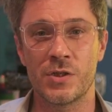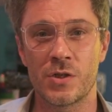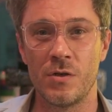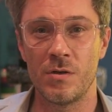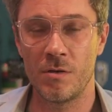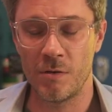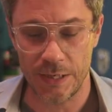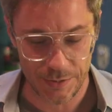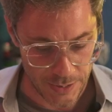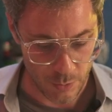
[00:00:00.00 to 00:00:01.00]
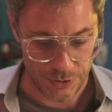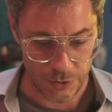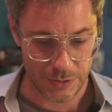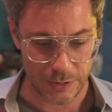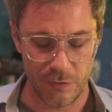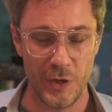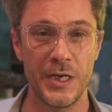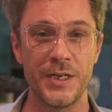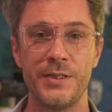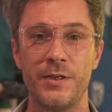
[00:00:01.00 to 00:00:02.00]
So last year we successfully
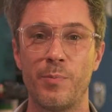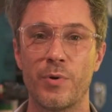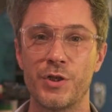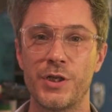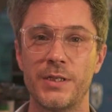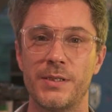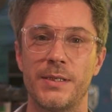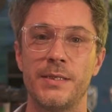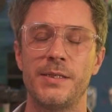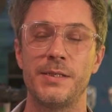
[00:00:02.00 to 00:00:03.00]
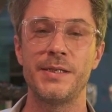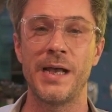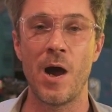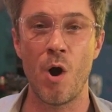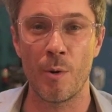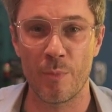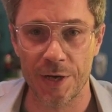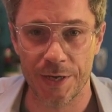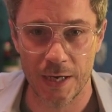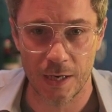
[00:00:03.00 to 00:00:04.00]
landed our project, and this is how our
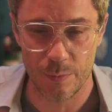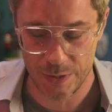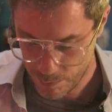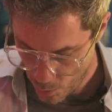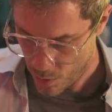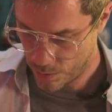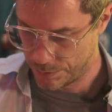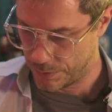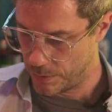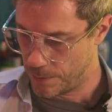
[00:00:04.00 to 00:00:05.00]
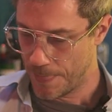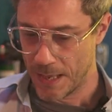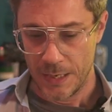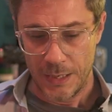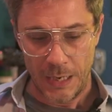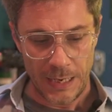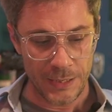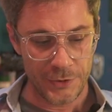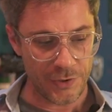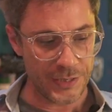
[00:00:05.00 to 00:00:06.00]
brand Geek Club is born. You know.
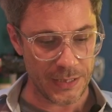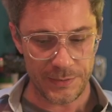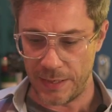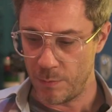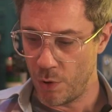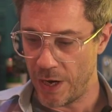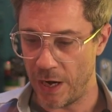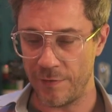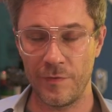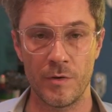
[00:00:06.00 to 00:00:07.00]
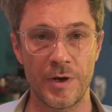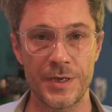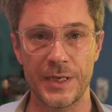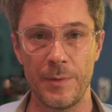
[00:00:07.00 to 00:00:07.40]
Uh, during that time, we have uh, raised